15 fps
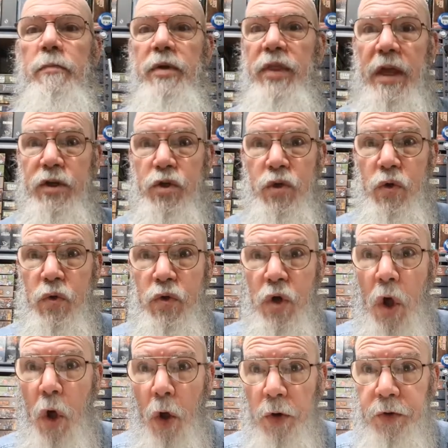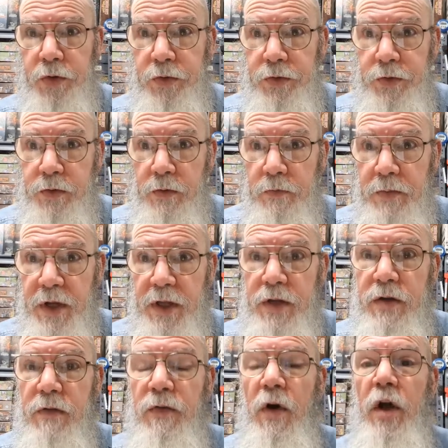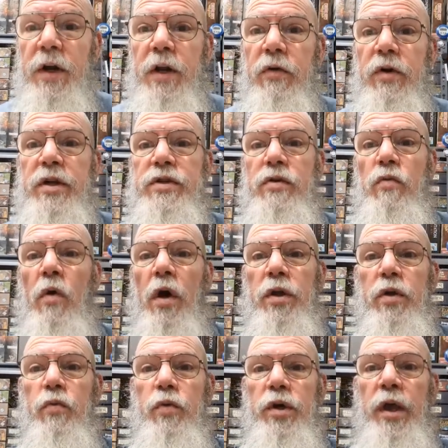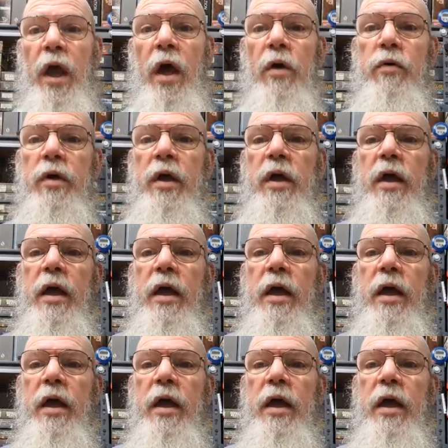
But that should not be the defining reason why you would go